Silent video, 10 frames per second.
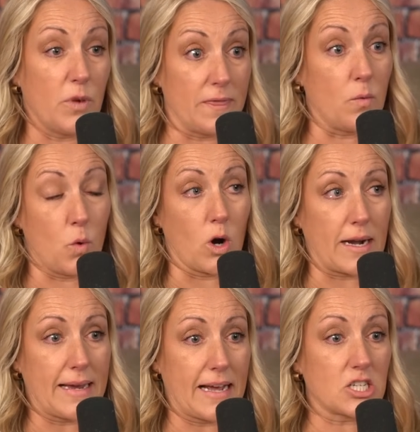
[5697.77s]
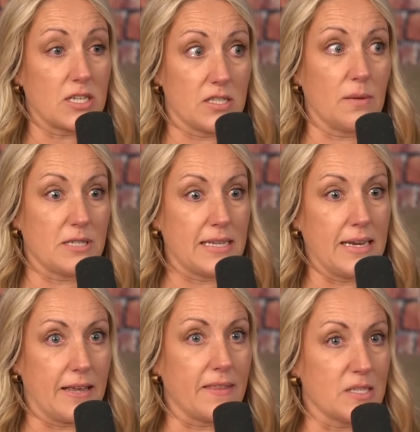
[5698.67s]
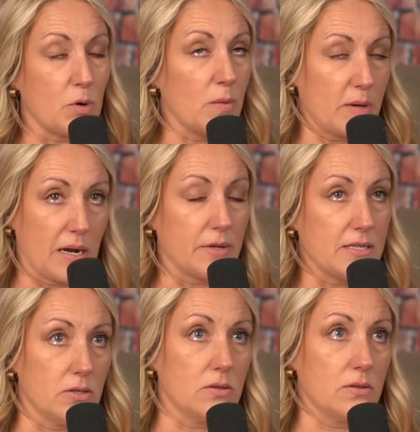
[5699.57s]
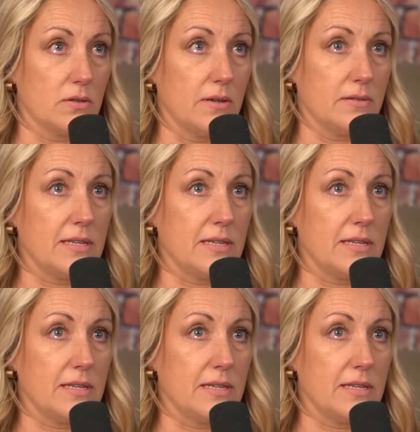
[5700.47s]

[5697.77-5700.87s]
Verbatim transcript: with the ward i had actually stopped attending at this point but i was still